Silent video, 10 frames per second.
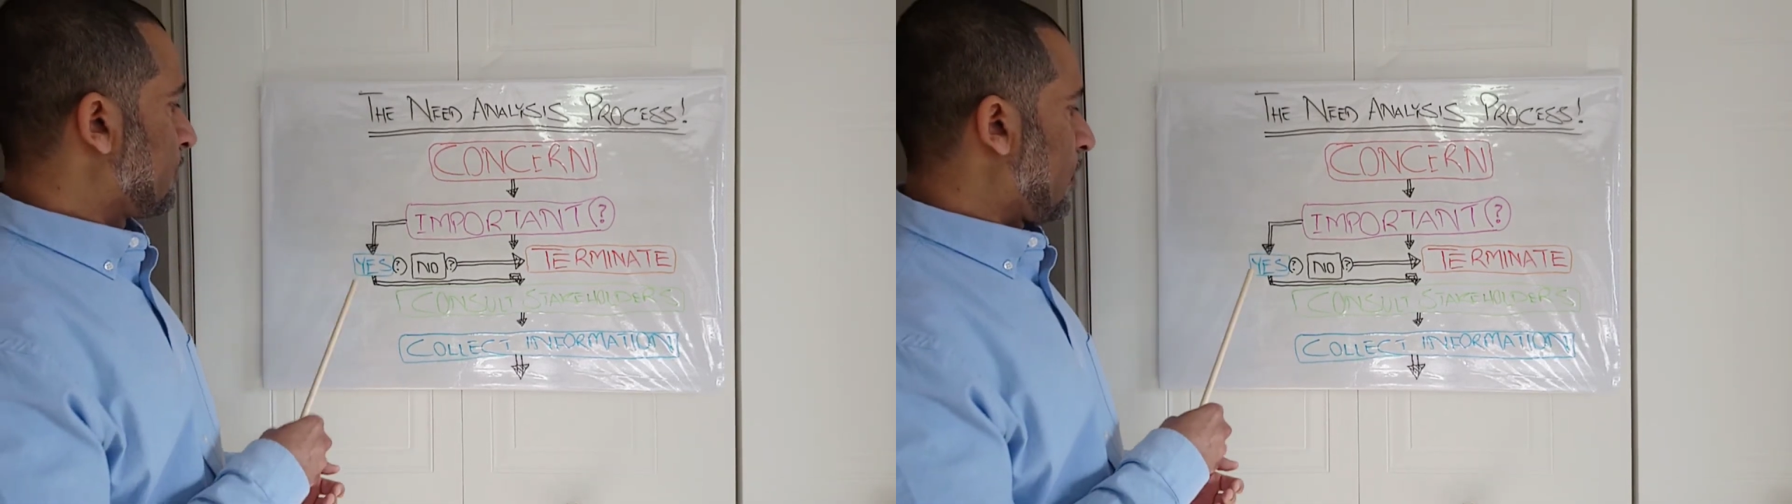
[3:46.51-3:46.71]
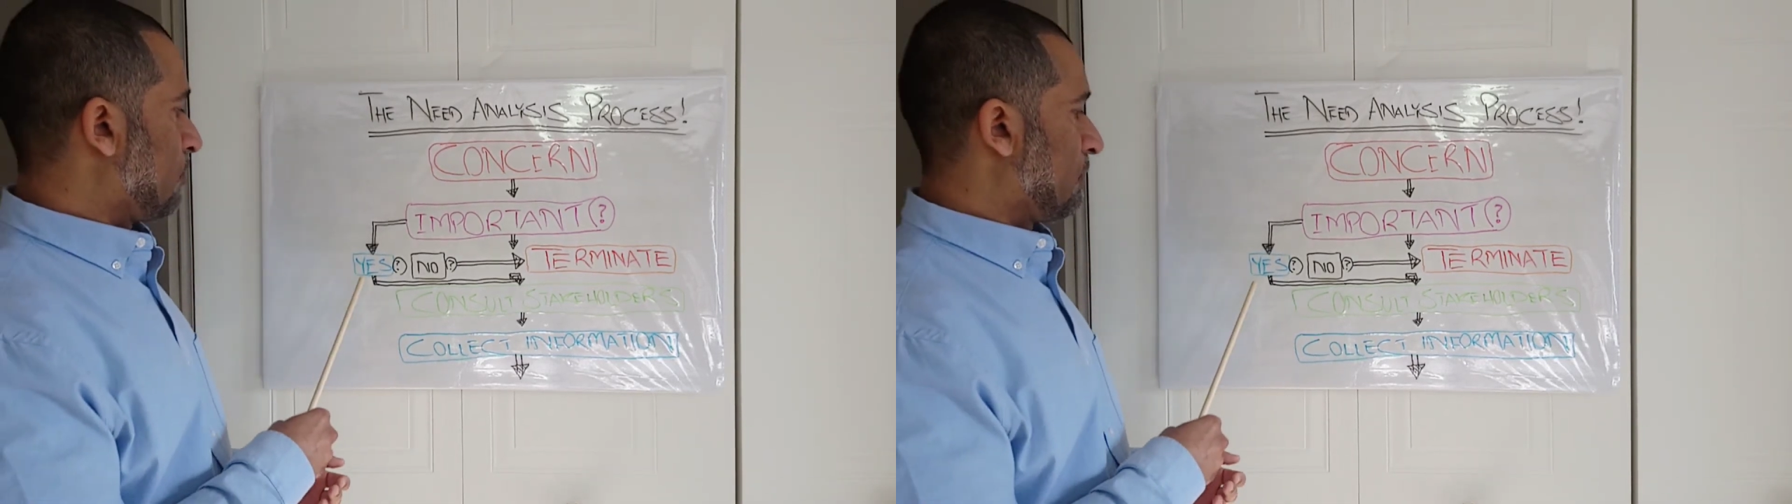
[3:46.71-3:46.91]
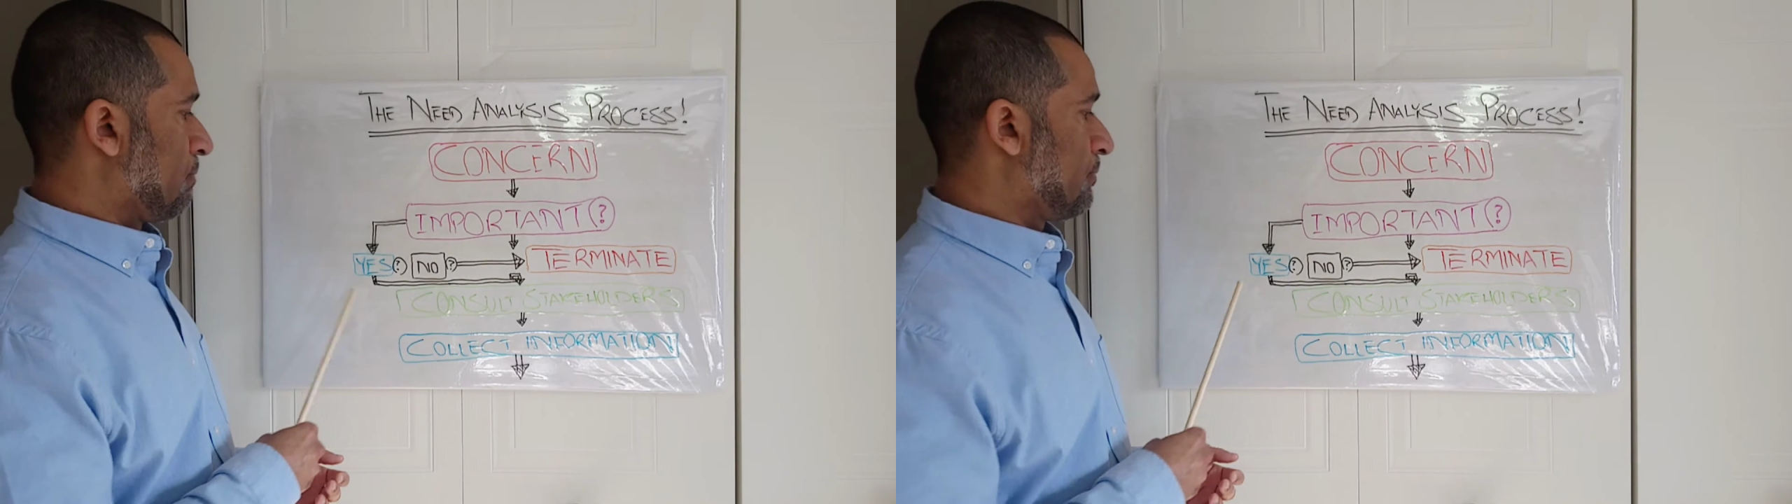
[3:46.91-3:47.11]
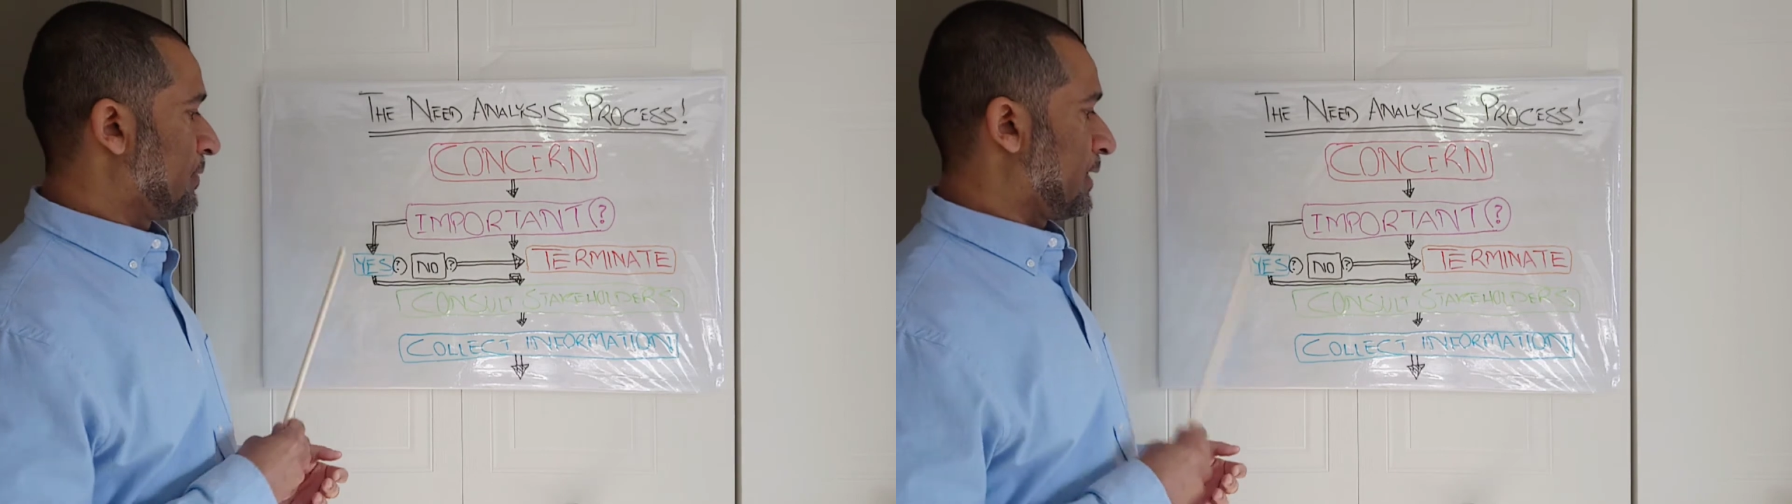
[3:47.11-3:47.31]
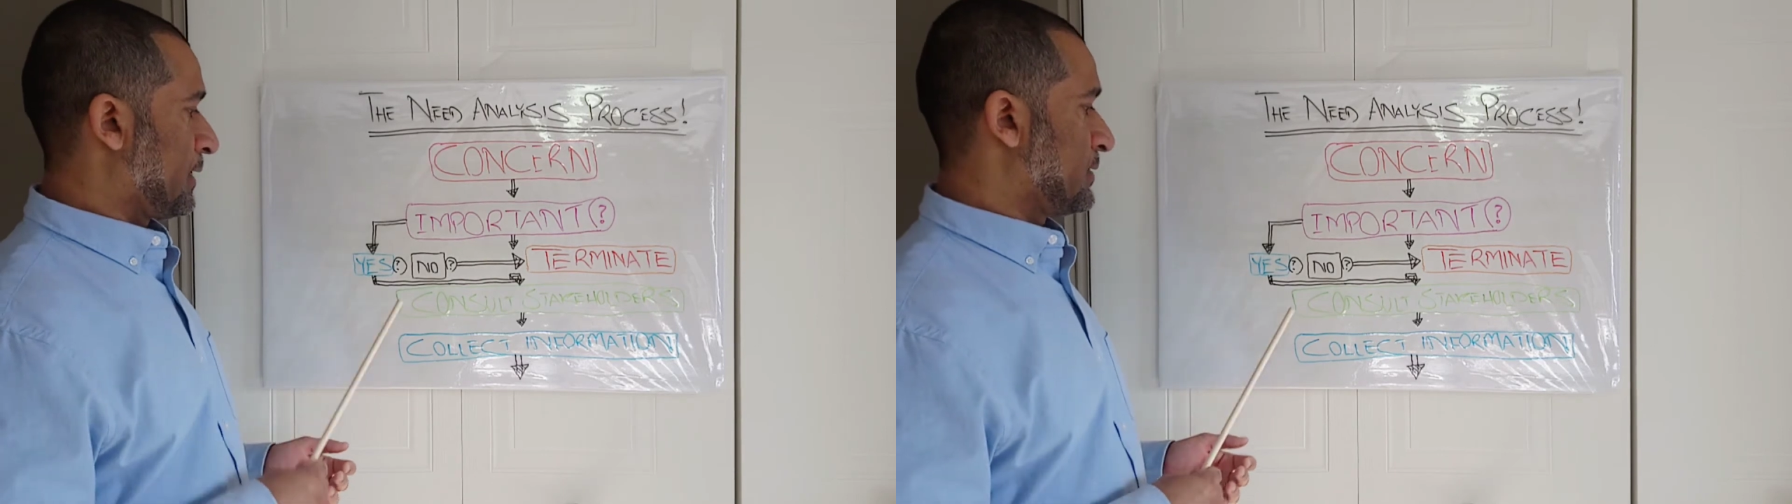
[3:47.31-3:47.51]
problem
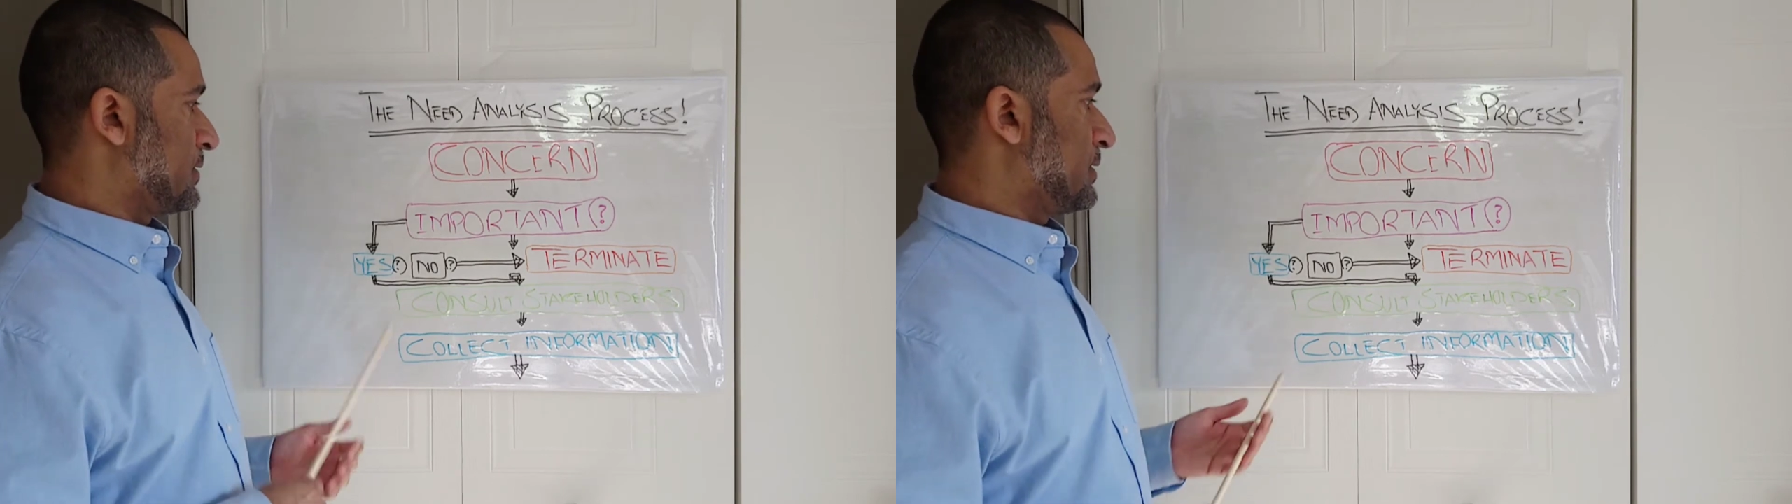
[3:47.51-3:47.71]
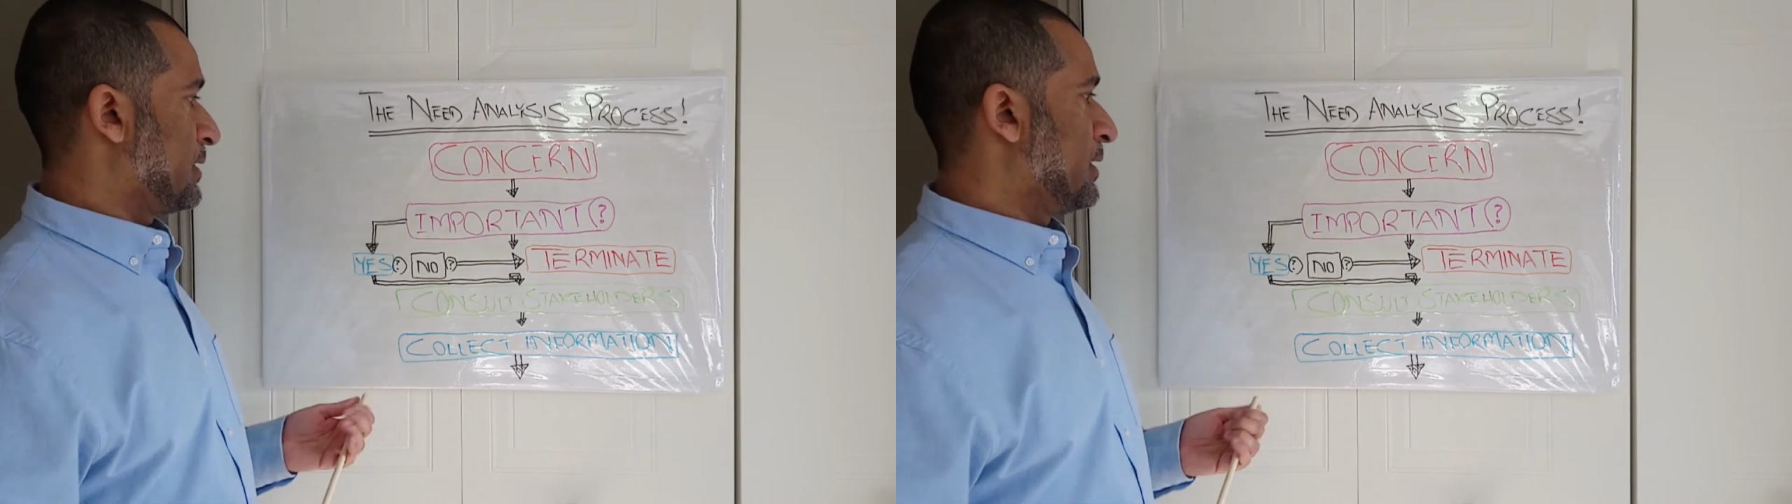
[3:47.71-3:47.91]
is